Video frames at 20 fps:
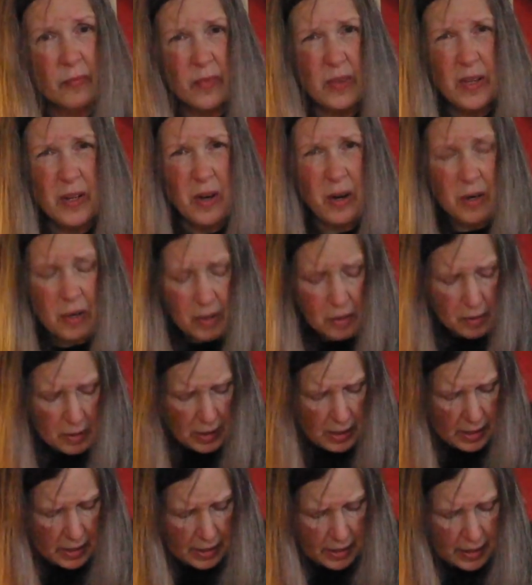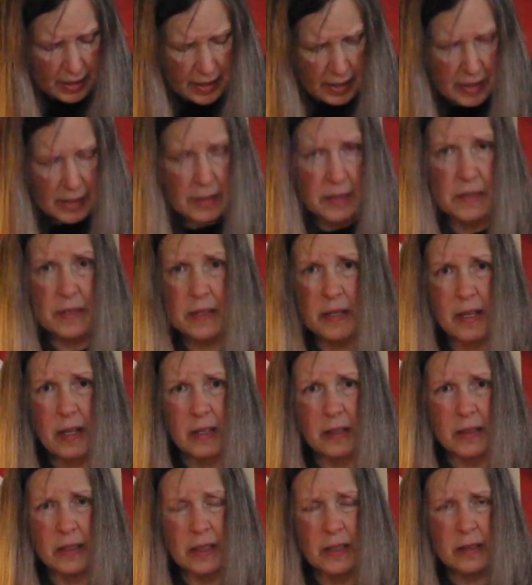yarn, and it has
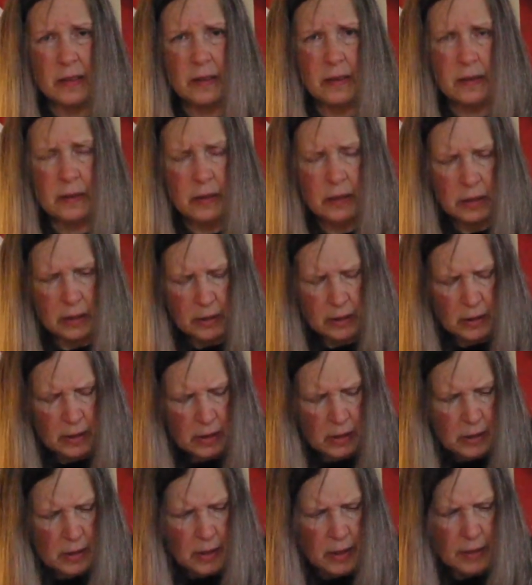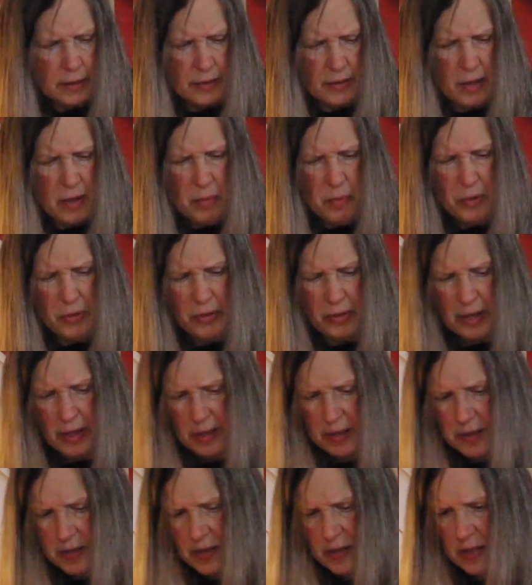a little, it's almost like
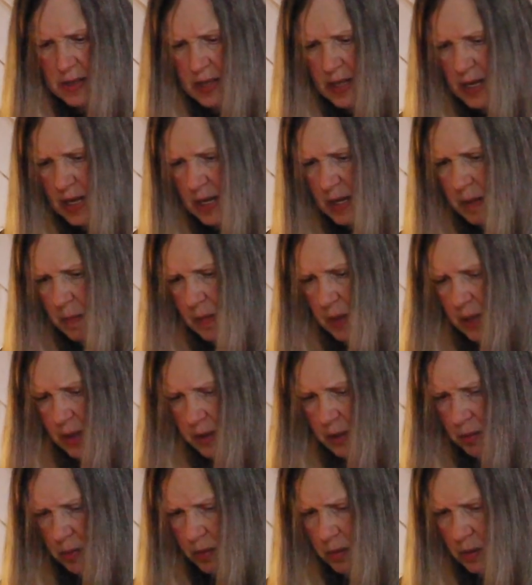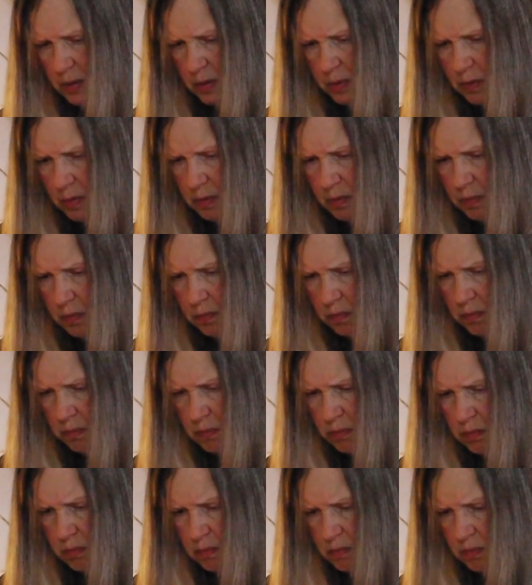a seam. I don't know,
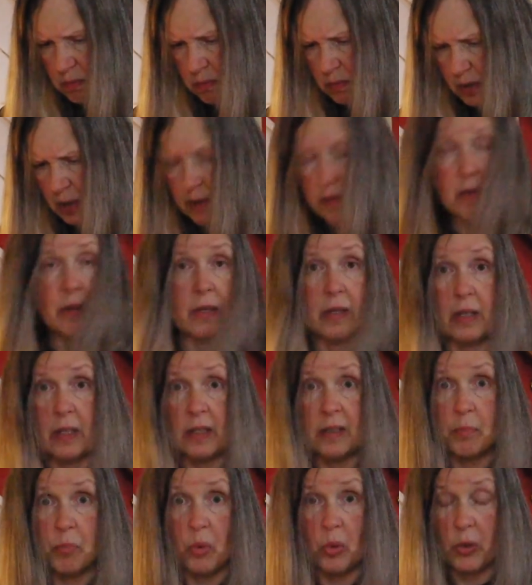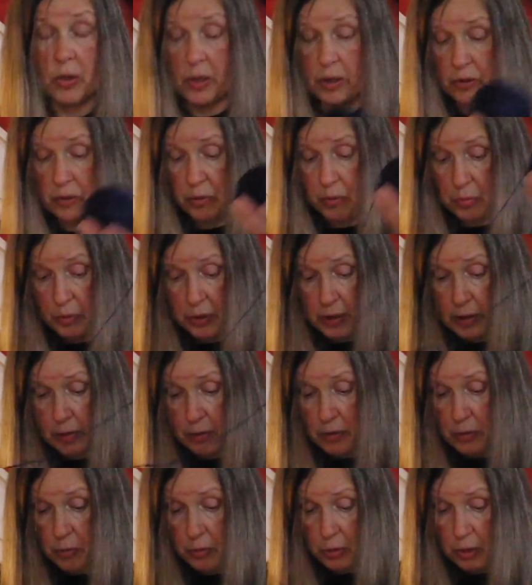I haven't explored it too
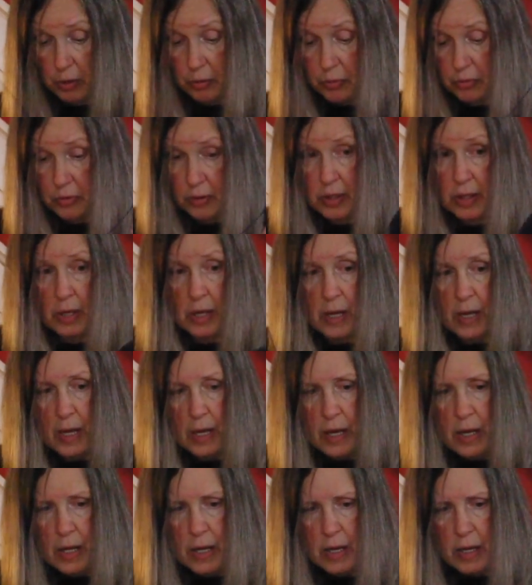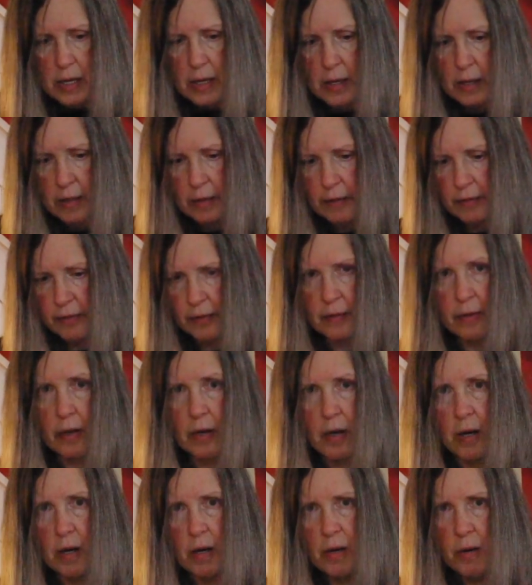closely. It's
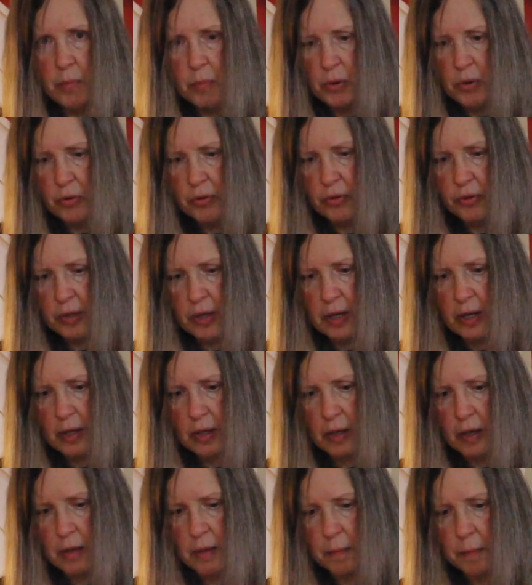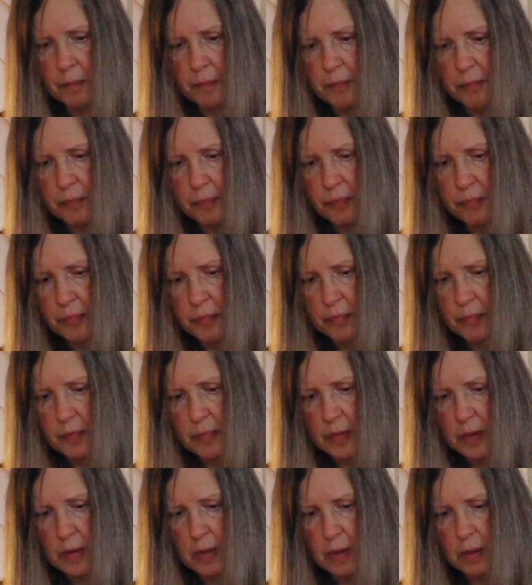almost like a,
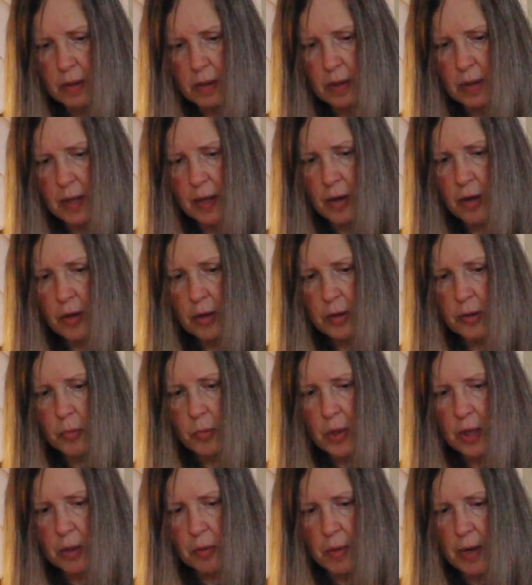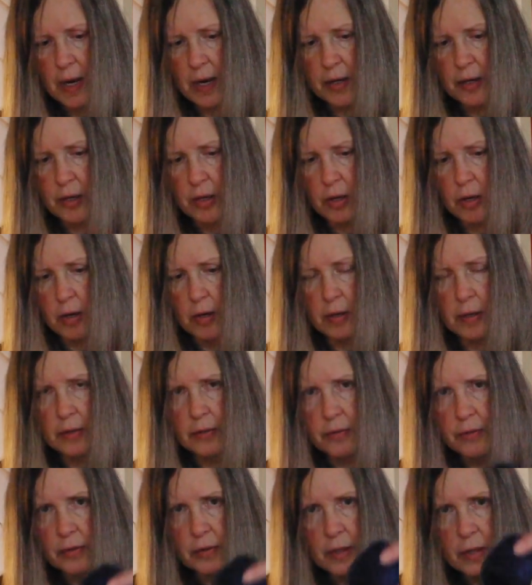they call it a rickrack yarn.
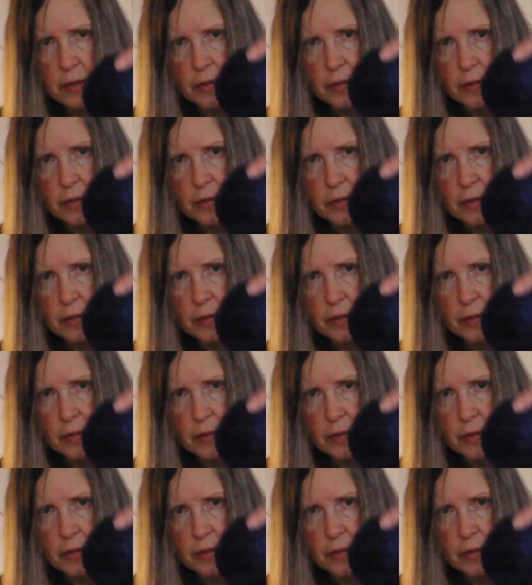It's